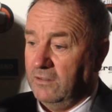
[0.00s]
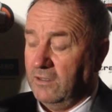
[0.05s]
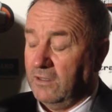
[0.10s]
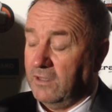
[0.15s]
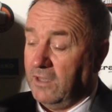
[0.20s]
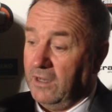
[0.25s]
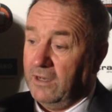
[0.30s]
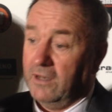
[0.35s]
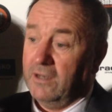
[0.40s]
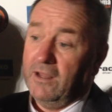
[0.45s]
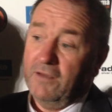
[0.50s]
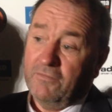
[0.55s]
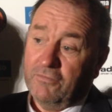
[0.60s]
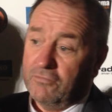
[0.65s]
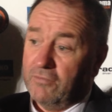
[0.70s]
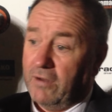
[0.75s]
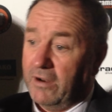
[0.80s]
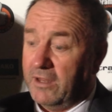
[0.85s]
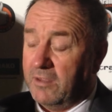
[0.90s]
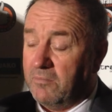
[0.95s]
Again, another
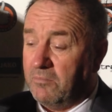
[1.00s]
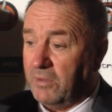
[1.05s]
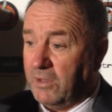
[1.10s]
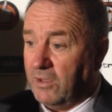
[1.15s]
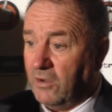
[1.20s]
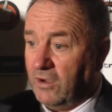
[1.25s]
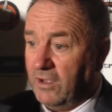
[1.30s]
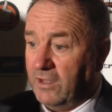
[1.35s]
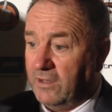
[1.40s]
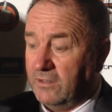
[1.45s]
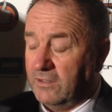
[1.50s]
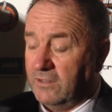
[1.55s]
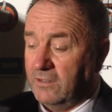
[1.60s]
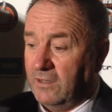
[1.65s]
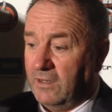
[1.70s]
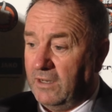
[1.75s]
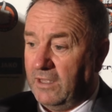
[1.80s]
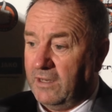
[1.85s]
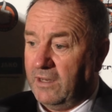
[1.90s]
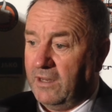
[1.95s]
run in behind
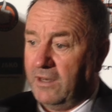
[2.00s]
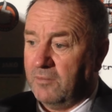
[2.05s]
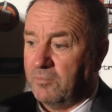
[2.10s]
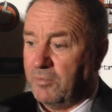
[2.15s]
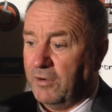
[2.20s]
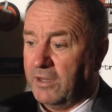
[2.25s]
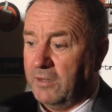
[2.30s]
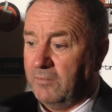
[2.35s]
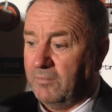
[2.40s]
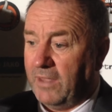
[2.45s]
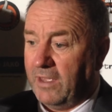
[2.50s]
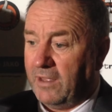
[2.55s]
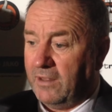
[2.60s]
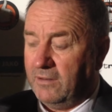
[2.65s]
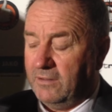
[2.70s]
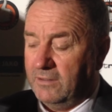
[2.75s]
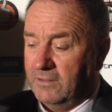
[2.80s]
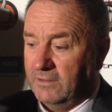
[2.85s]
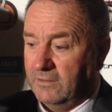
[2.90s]
and the lad had to bring him down.